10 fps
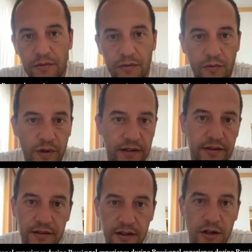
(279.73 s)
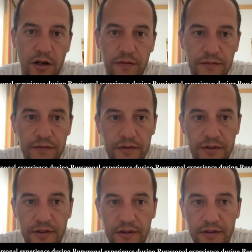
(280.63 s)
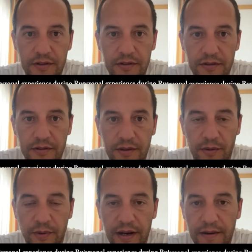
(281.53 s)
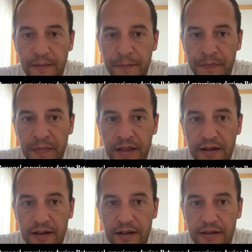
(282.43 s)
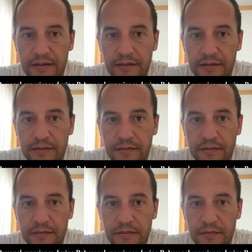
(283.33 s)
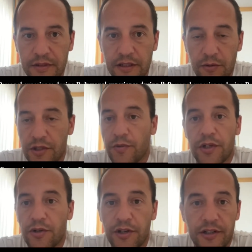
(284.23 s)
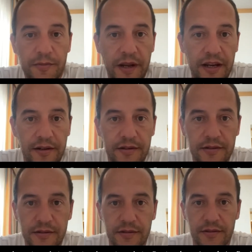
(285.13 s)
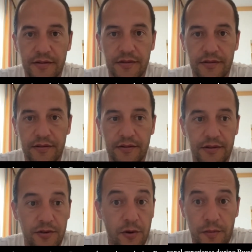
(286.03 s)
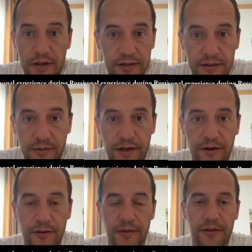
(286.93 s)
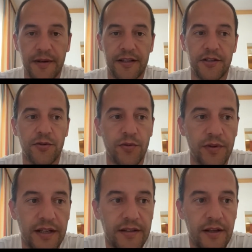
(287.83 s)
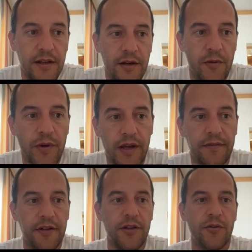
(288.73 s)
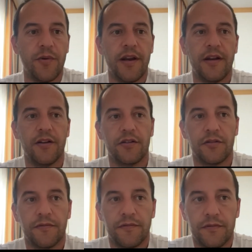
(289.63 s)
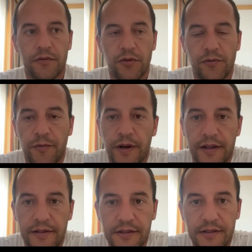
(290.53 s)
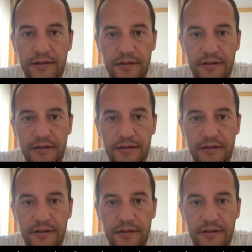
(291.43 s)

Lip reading: went off Ukraine, and our situation in Spain is normal. It's really normal, but it's true that we have in Ukraine a lot of good friends,